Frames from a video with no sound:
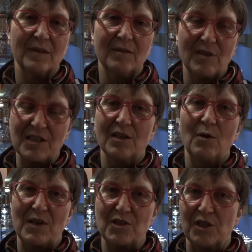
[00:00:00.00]
written
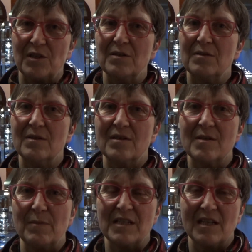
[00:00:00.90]
question,
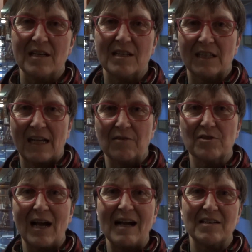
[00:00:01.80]
submitted it to the
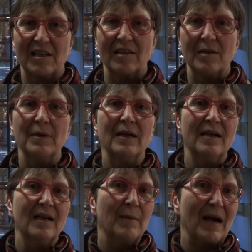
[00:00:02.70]
Council, asking them
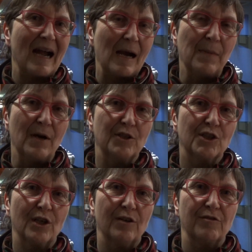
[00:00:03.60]
about how
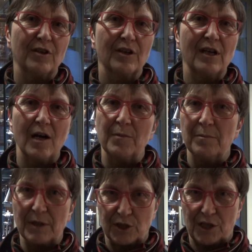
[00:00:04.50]
much of the
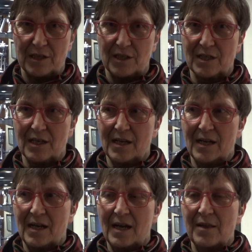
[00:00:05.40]
carbon budget
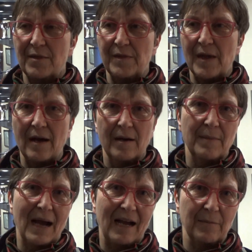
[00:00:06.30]

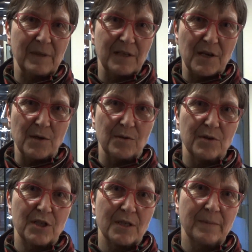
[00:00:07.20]
had been
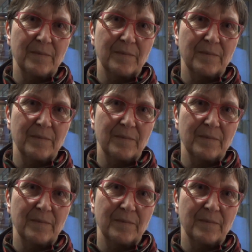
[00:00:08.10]
used.